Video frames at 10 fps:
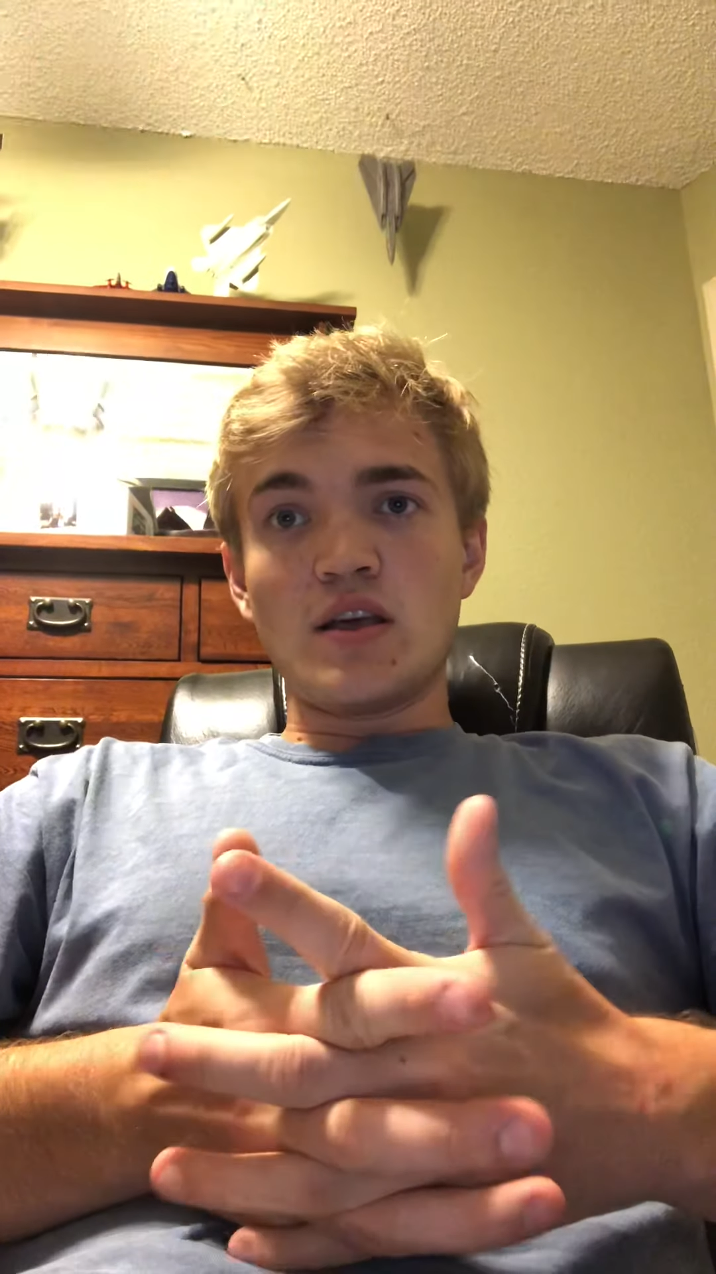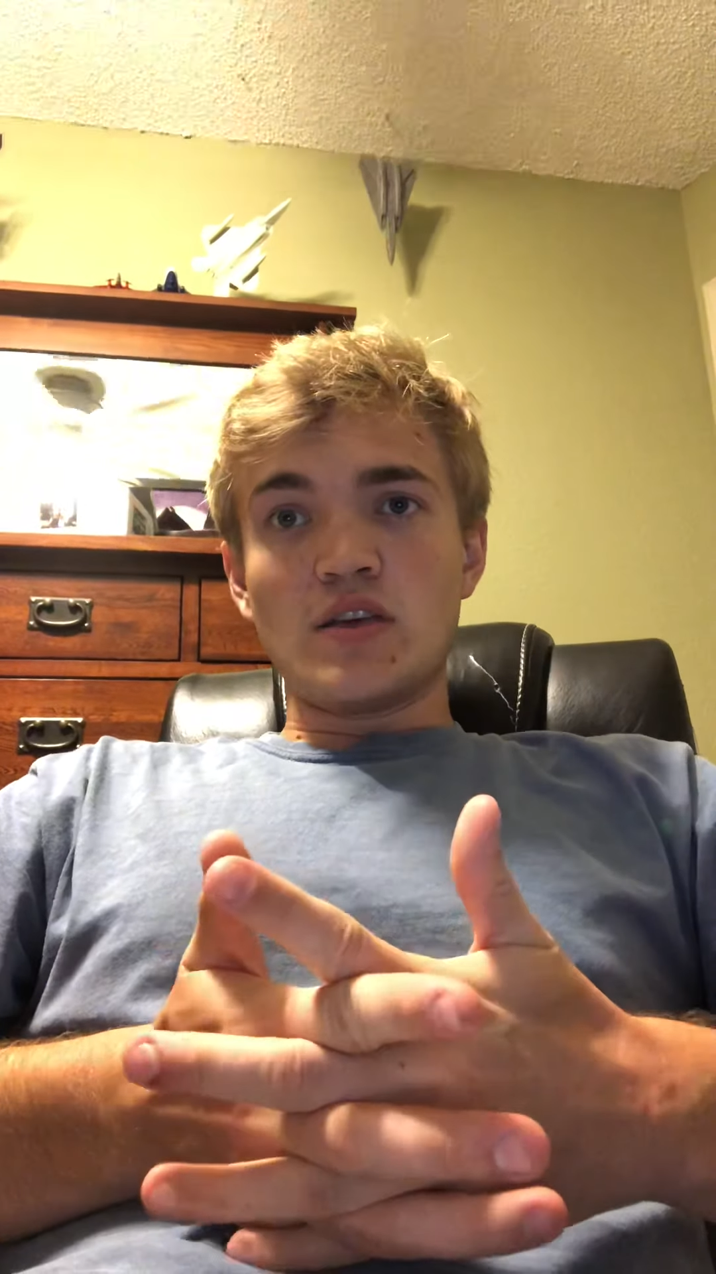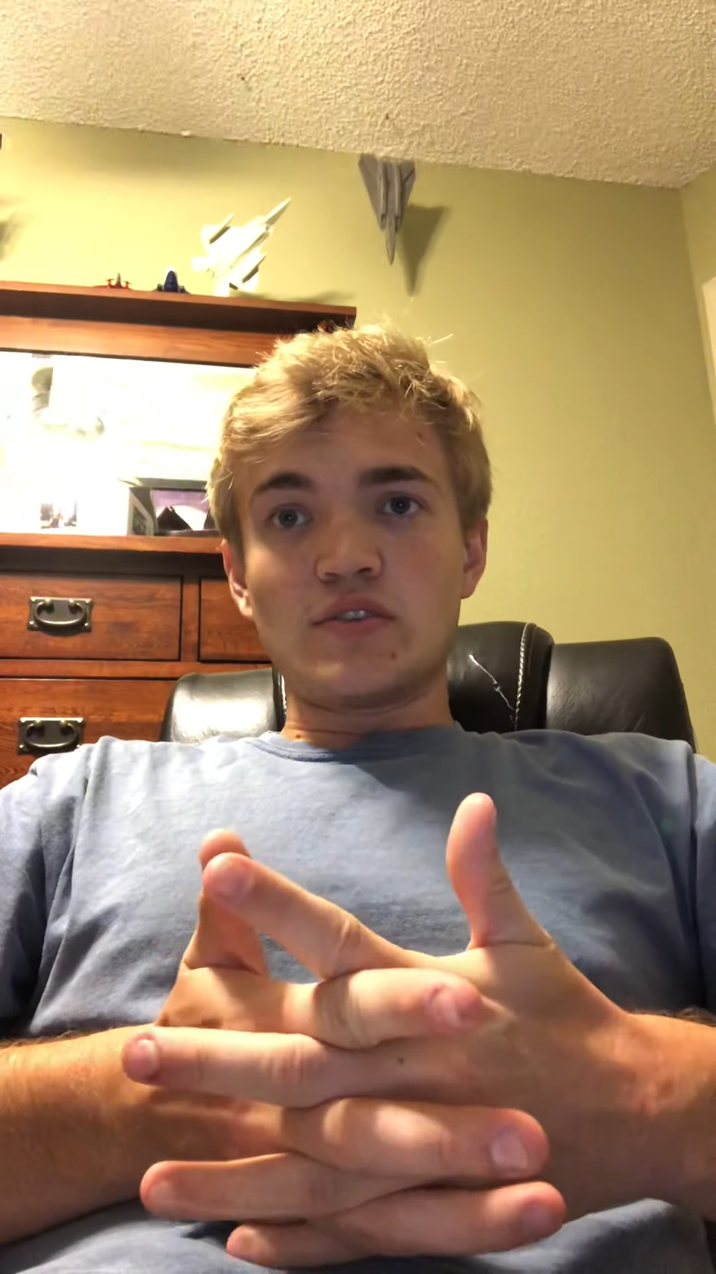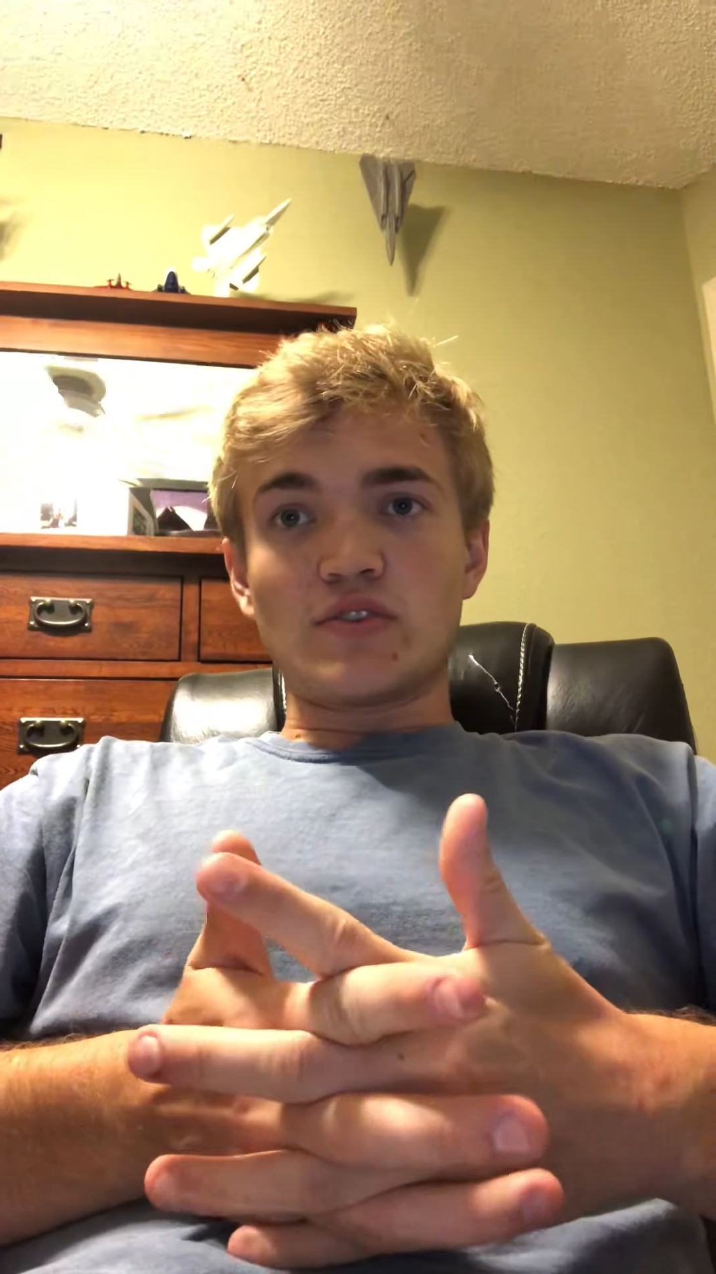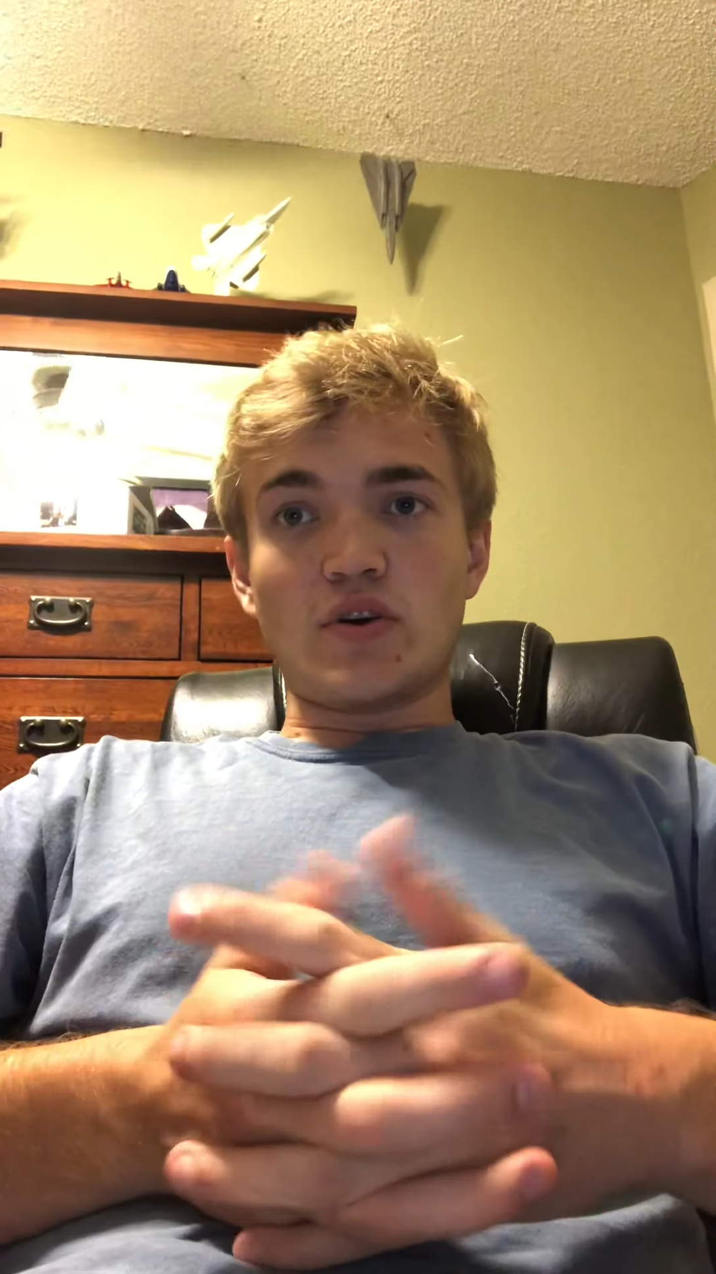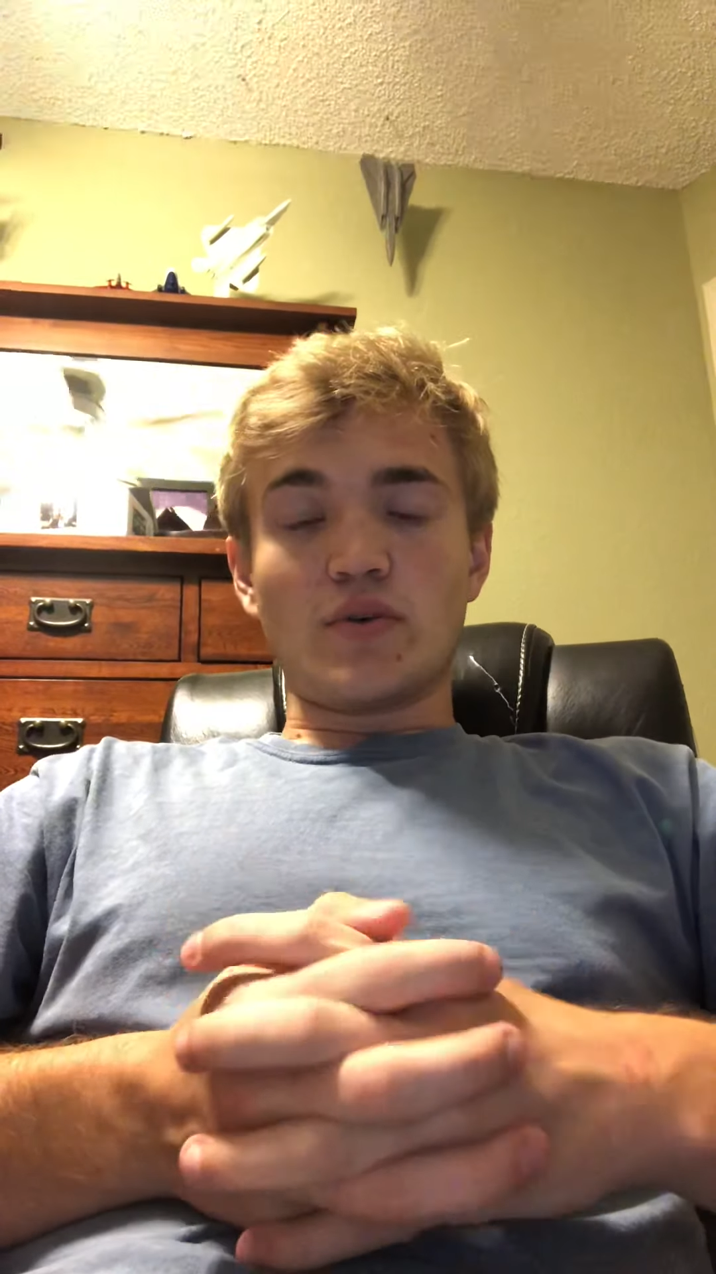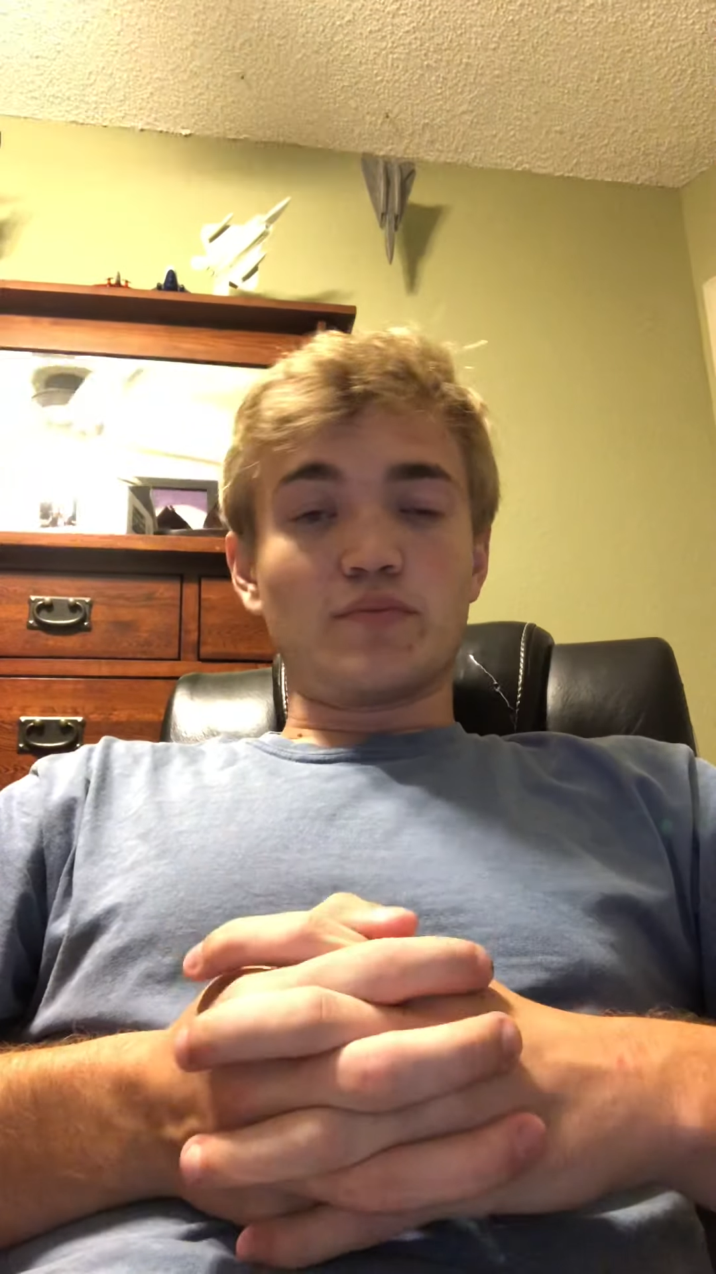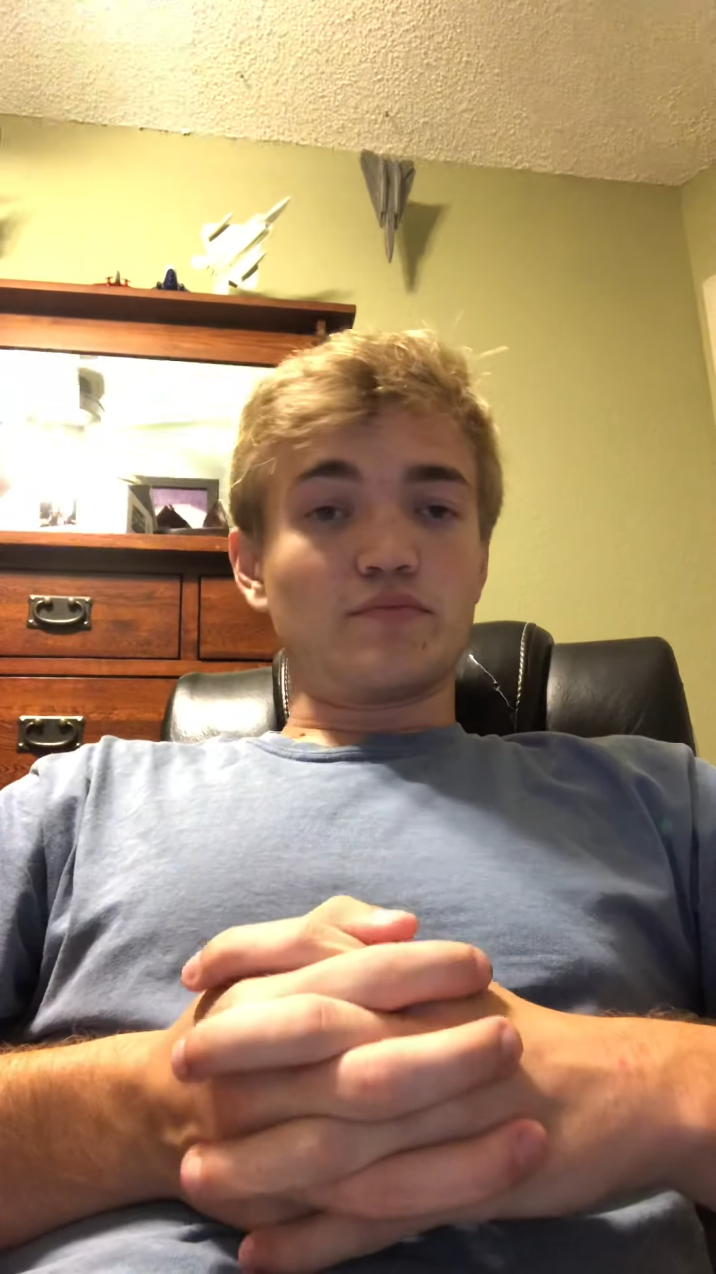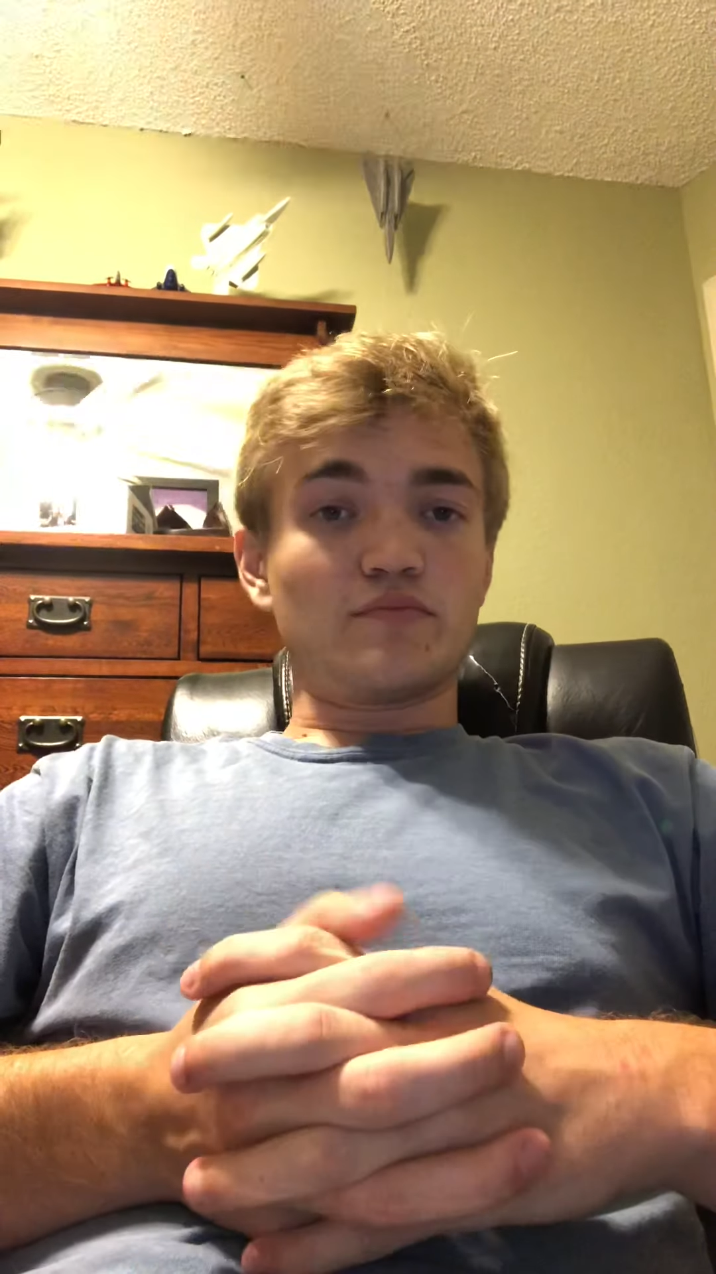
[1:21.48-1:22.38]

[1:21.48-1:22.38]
So